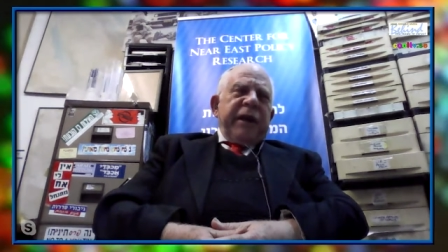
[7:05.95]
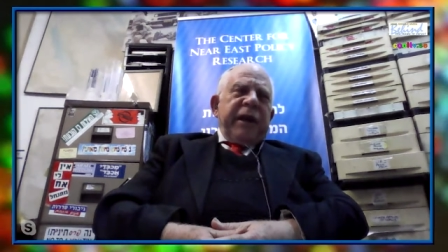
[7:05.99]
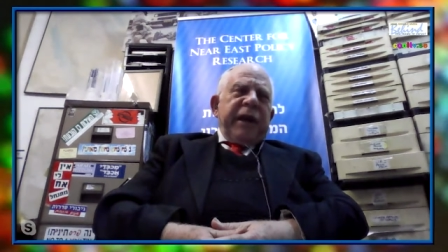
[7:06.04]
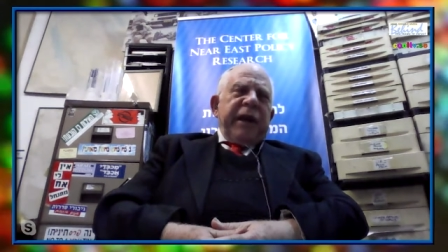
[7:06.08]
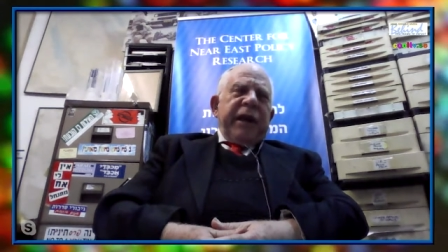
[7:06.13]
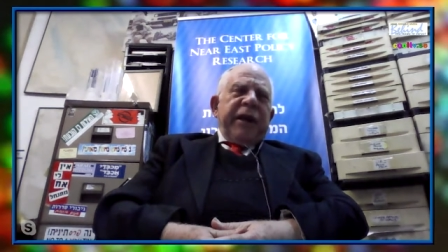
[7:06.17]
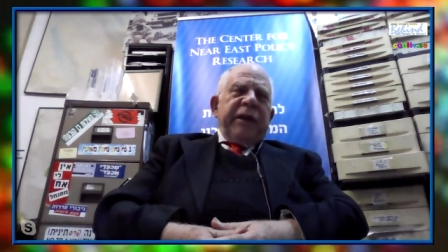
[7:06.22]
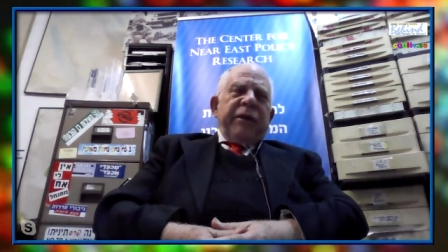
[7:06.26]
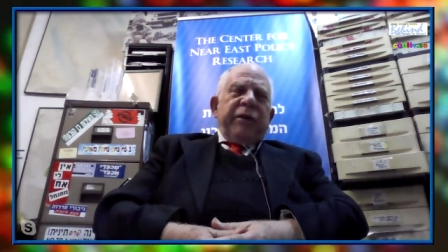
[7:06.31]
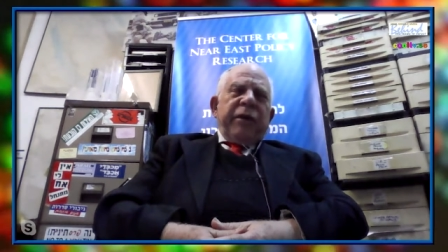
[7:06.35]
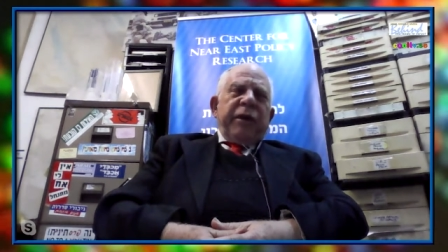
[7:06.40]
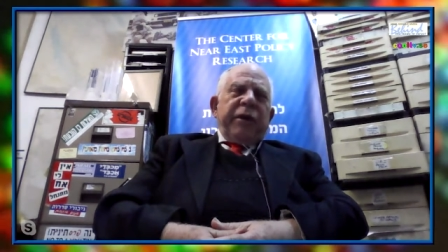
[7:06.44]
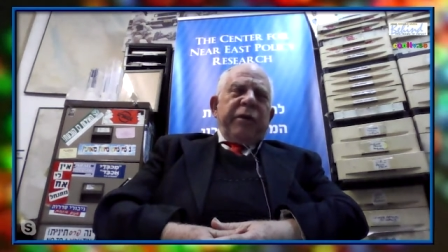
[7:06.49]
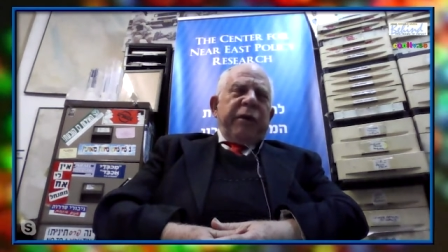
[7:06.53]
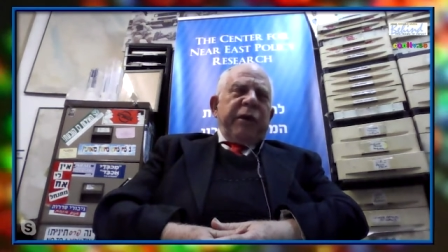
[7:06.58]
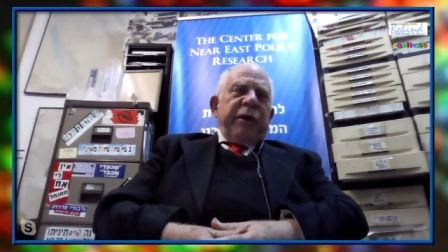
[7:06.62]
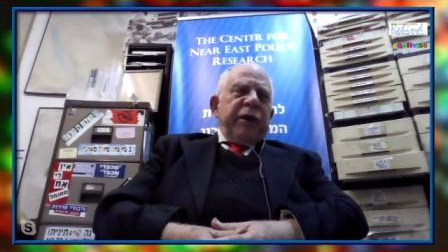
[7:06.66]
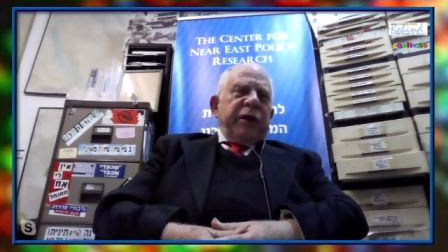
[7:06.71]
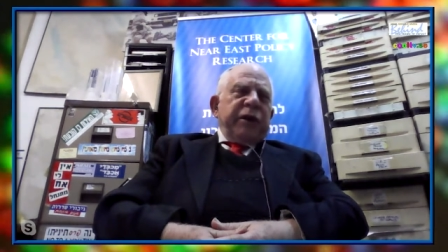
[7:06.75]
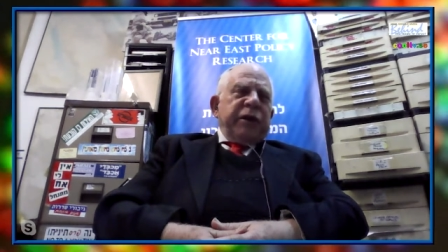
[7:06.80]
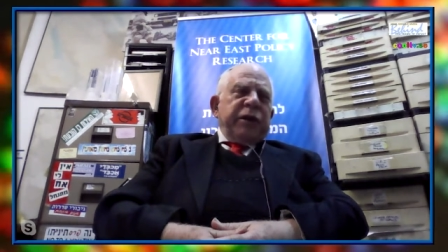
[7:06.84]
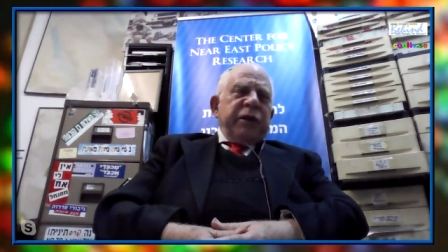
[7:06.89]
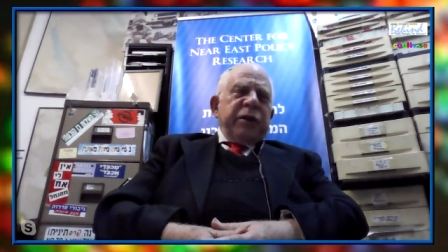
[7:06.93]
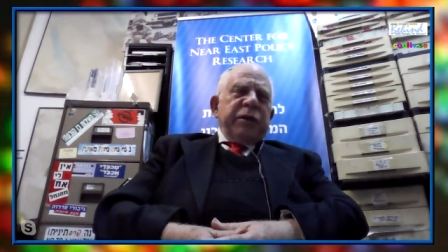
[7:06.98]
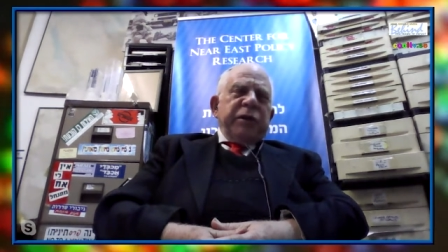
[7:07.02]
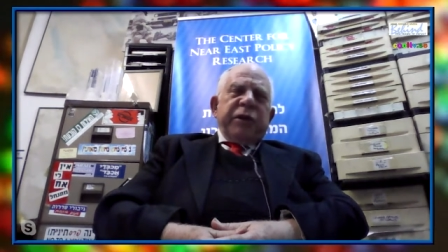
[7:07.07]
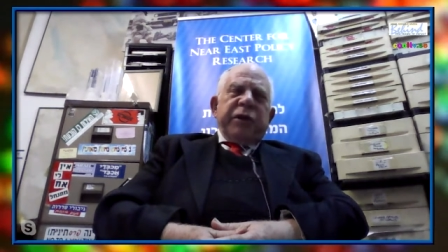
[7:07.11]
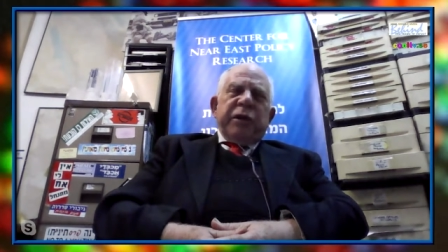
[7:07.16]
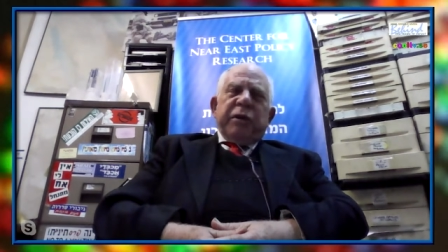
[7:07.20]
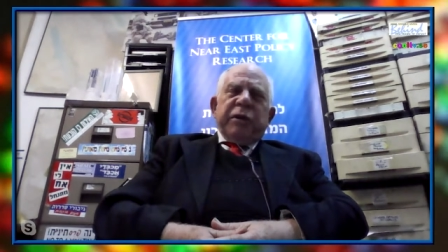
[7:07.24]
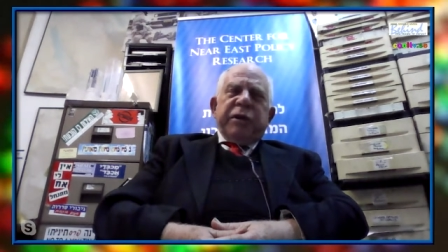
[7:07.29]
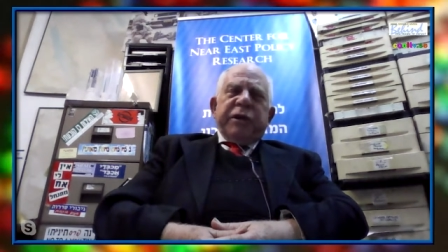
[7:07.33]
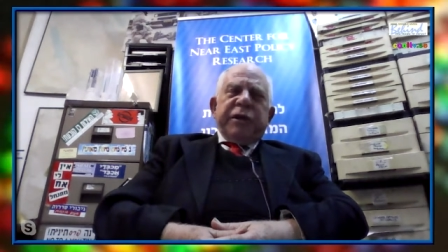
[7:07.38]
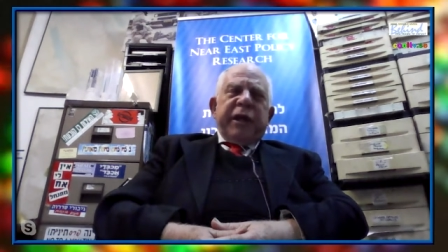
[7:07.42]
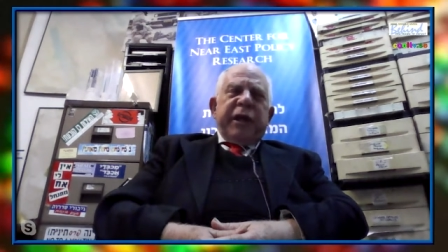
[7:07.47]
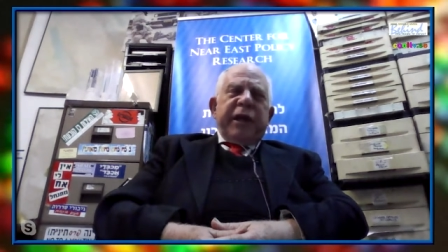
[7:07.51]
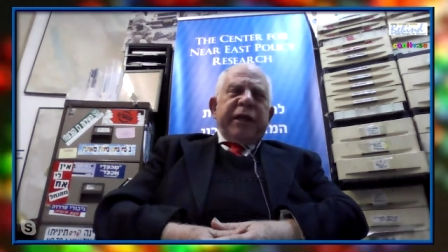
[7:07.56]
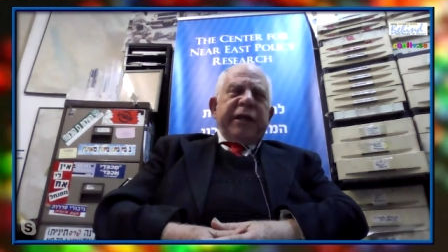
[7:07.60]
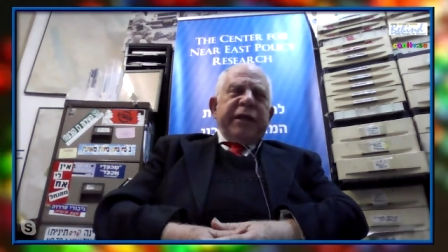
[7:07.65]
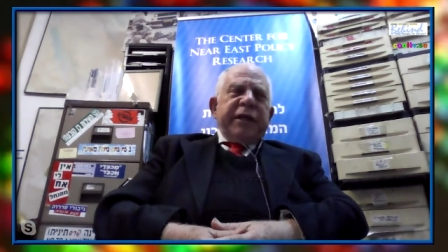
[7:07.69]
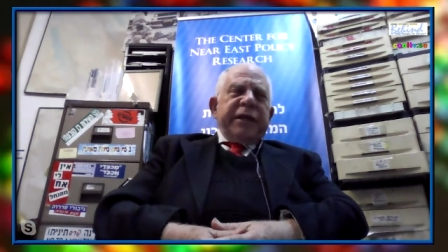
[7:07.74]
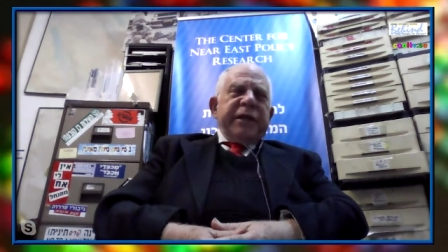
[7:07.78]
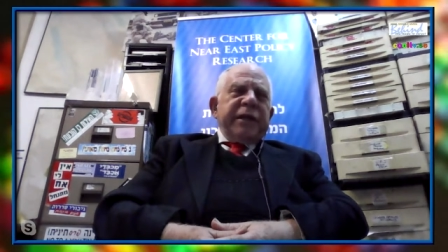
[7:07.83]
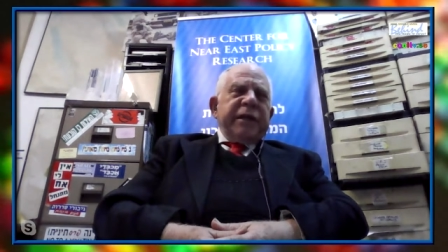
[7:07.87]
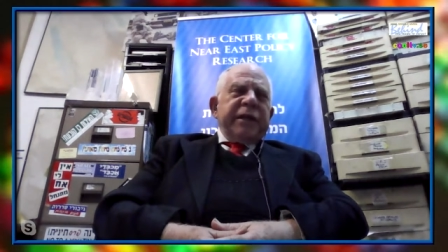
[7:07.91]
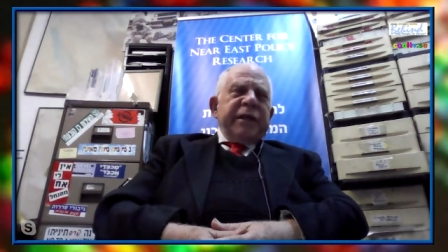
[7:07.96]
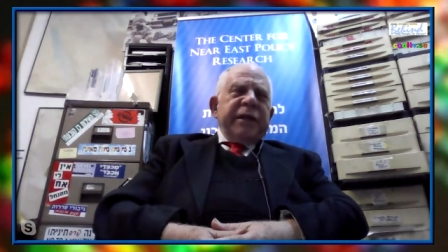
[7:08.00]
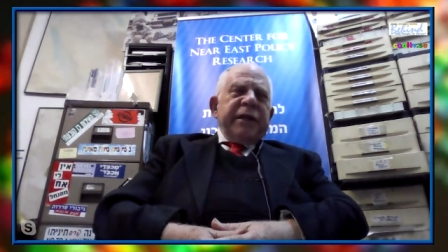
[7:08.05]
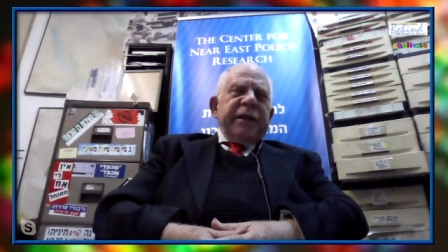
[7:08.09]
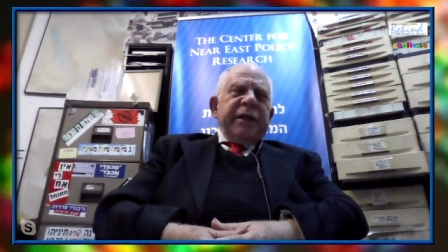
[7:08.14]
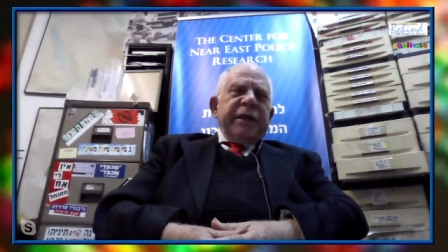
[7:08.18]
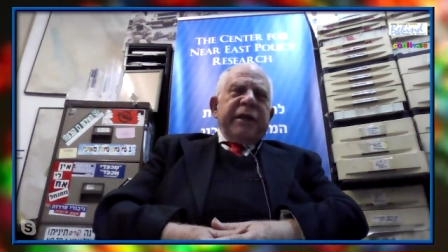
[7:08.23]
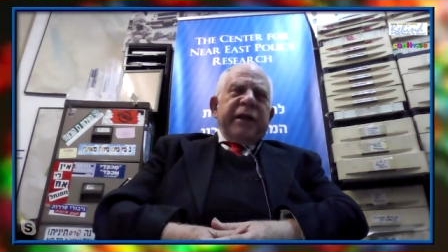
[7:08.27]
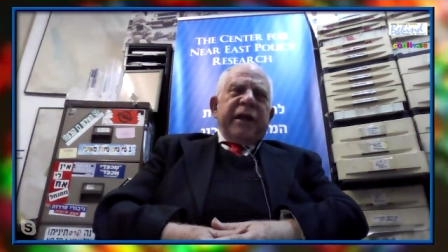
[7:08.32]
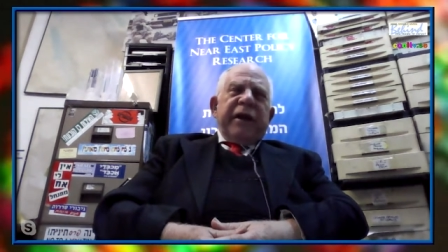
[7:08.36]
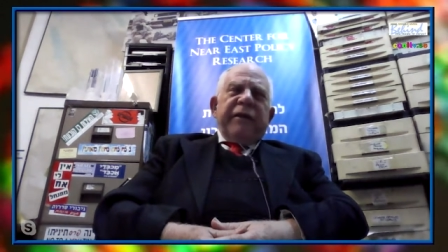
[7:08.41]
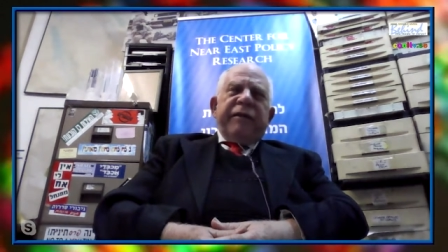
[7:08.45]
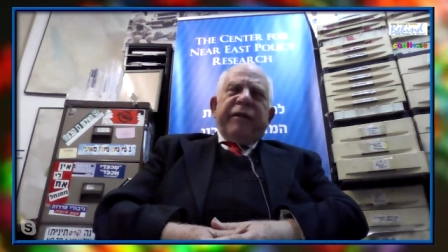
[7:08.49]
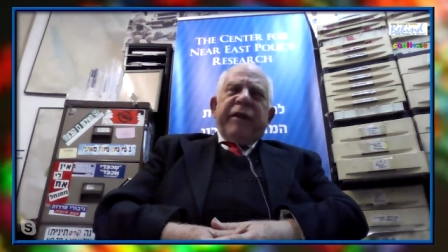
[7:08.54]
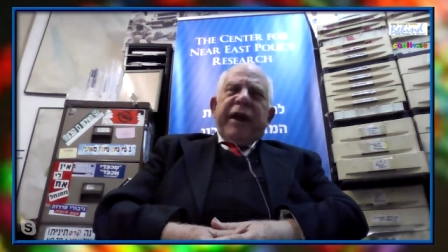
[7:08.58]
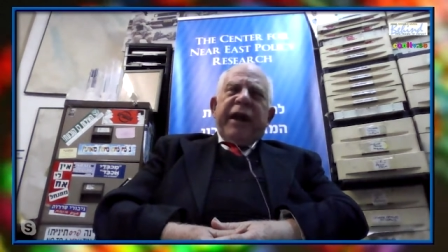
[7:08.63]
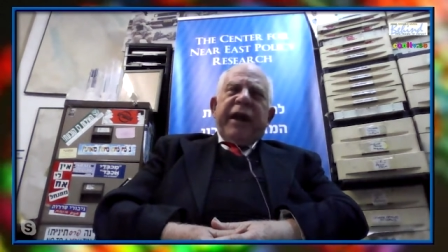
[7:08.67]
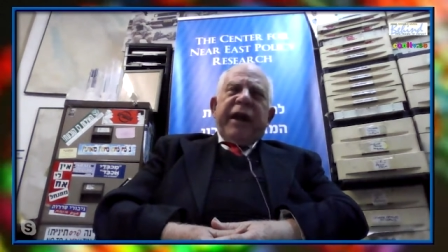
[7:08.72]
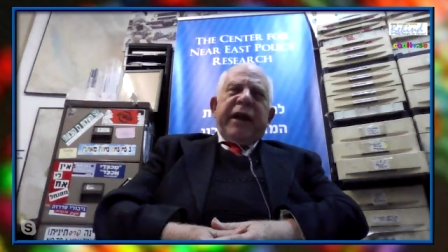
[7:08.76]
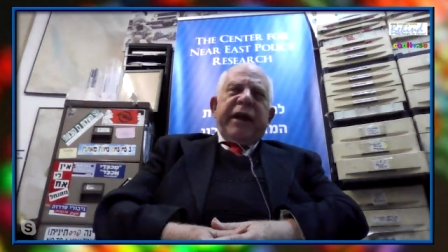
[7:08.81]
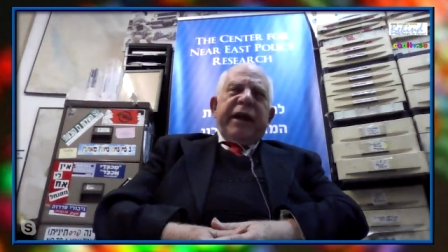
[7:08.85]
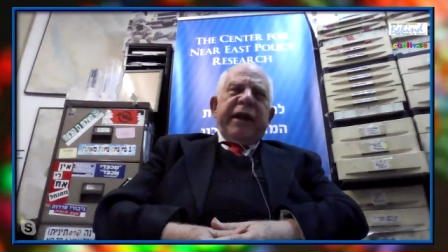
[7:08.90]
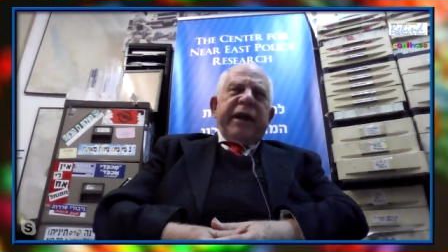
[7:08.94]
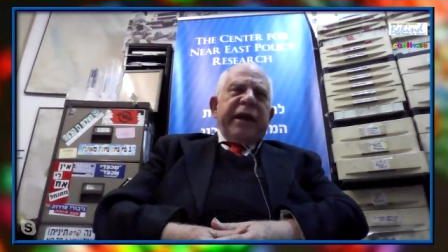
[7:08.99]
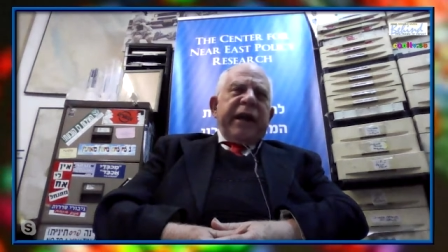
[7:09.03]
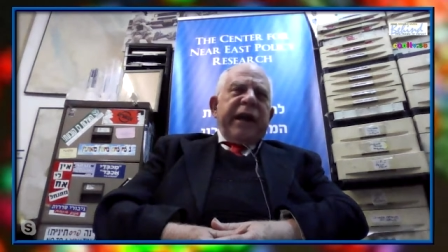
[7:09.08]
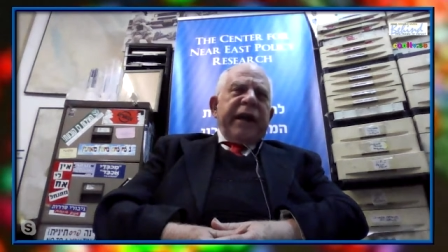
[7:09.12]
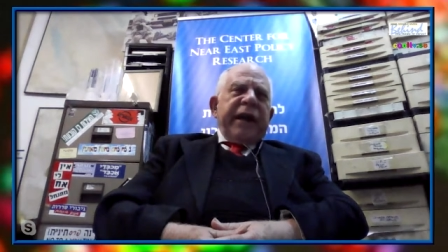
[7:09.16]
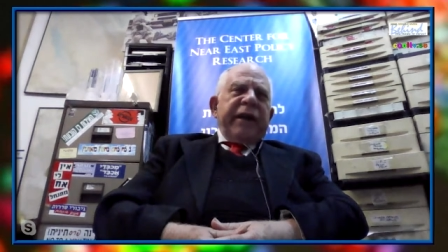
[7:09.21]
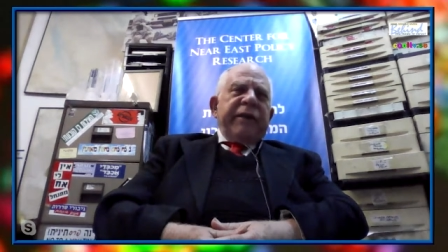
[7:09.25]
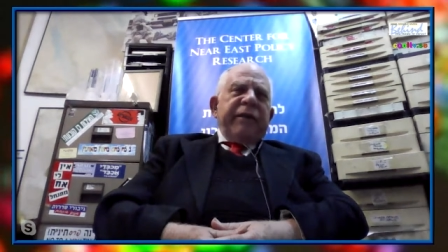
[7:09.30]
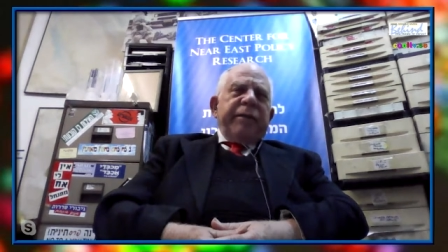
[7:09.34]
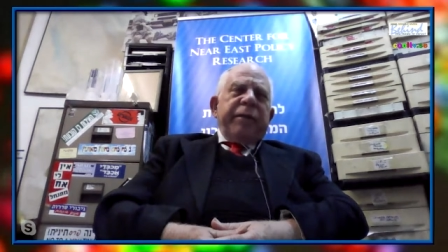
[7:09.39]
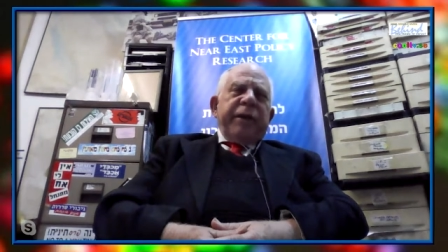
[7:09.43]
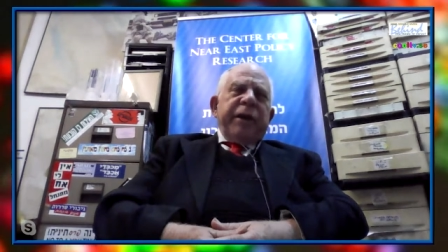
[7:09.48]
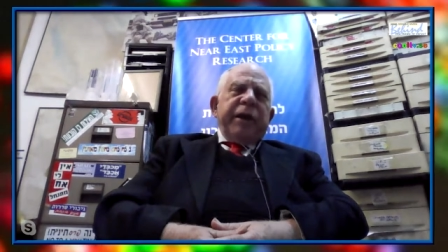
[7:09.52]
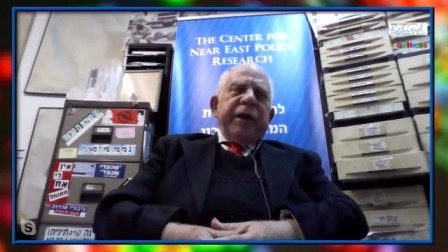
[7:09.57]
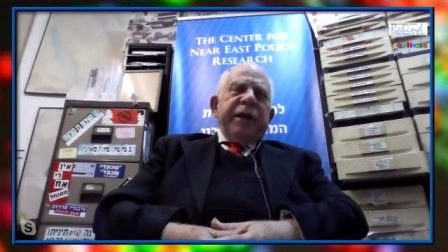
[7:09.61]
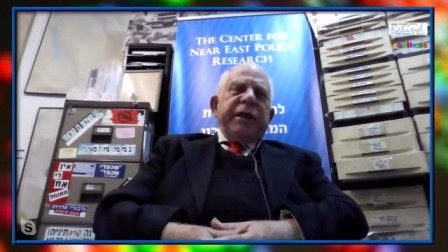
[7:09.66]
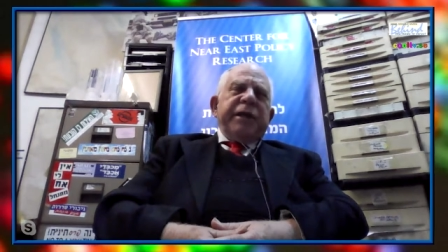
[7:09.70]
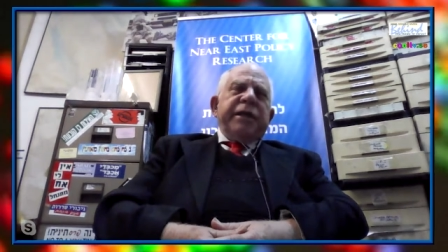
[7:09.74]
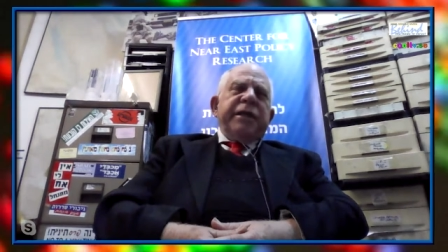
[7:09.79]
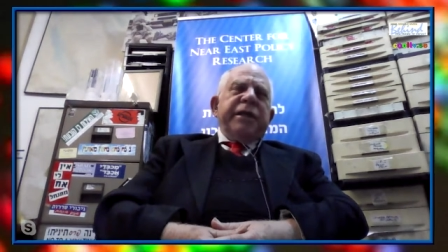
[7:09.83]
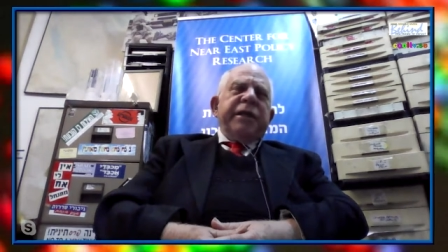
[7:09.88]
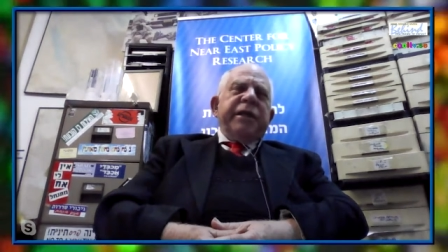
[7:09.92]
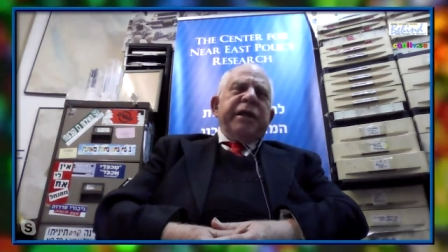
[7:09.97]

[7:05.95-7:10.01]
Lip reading: And UNRWA shows no signs of any kind of a peace